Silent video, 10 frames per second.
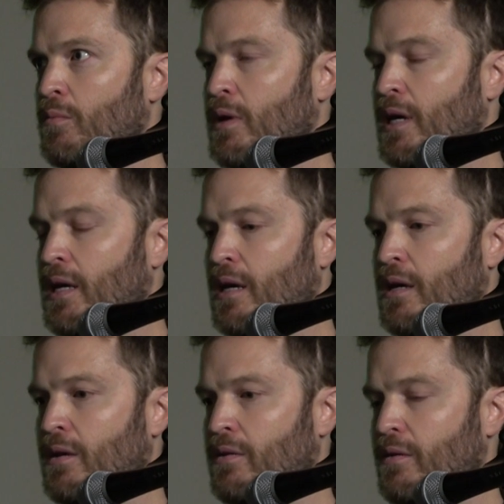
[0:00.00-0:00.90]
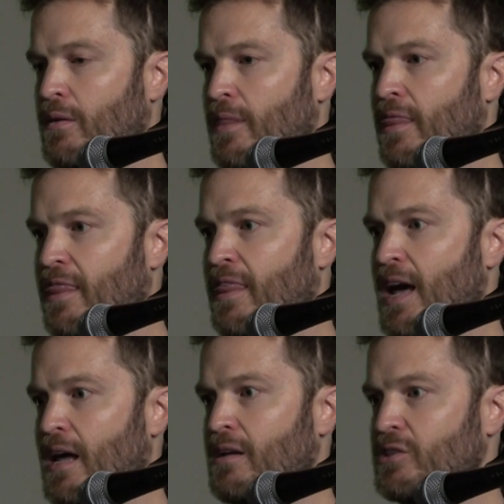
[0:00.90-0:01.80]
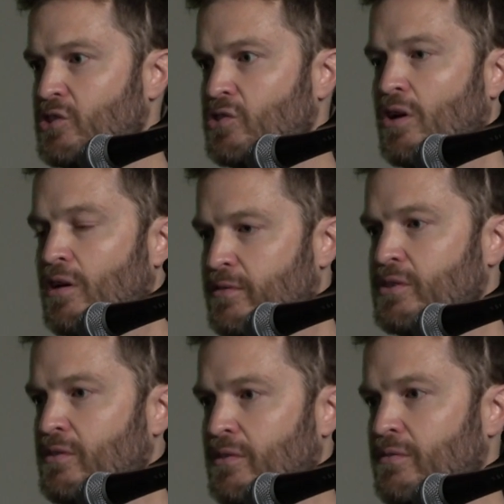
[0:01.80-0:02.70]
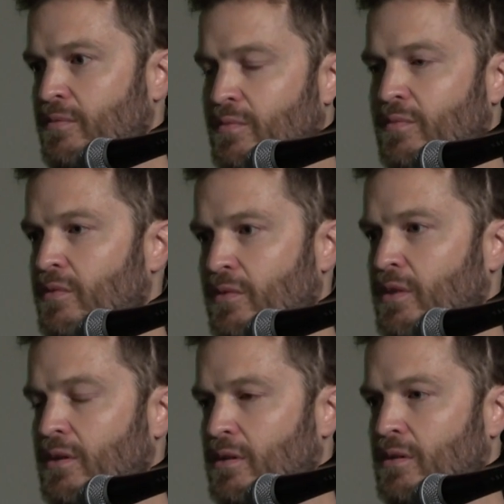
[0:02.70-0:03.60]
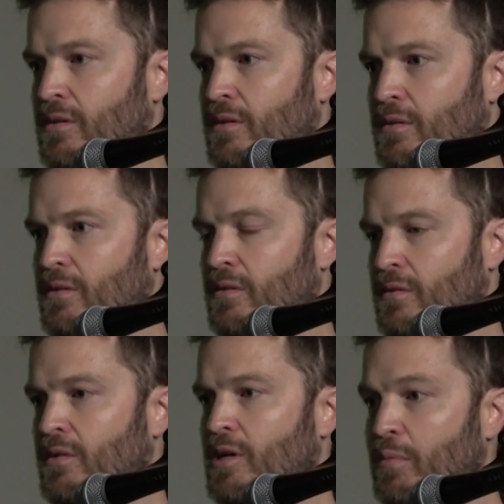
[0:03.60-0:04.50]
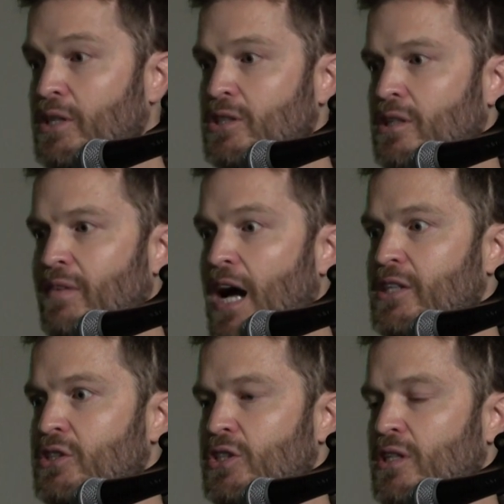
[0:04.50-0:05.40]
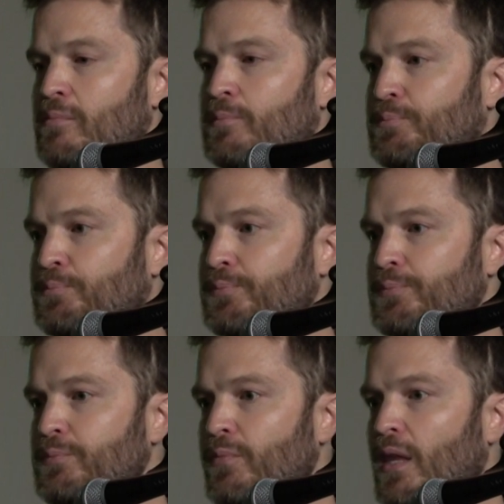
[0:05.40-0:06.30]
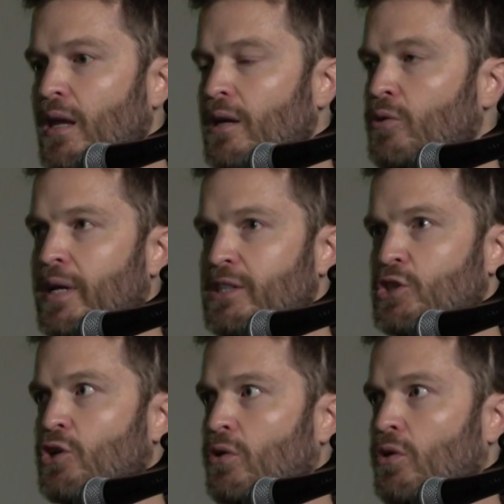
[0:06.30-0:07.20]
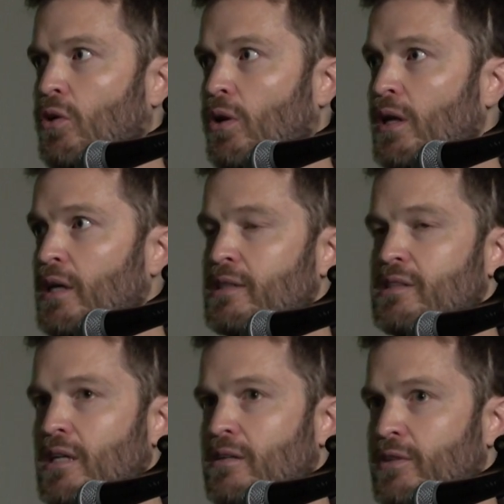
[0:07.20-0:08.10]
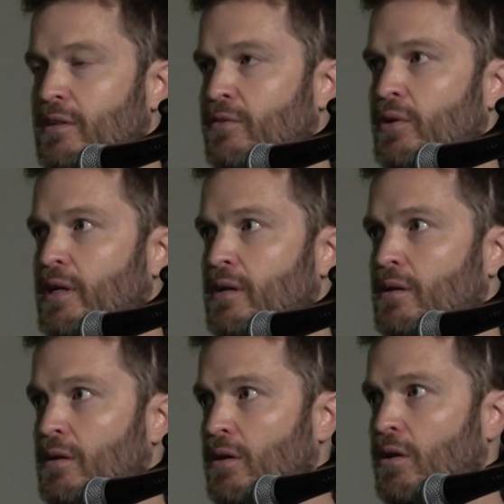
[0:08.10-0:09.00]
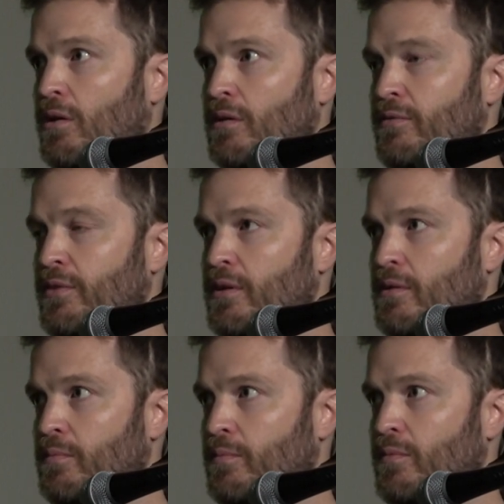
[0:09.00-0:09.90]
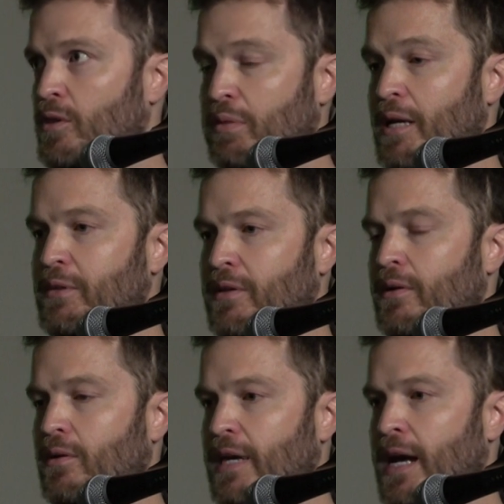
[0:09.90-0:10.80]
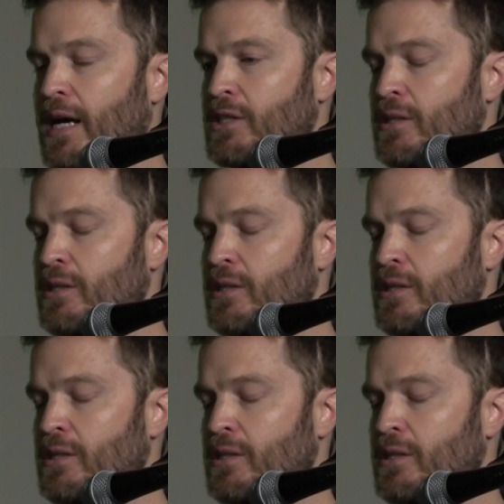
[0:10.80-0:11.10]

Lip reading: and that starves the combustion of oxygen and creates charcoal instead of converting all of the plant material to ash.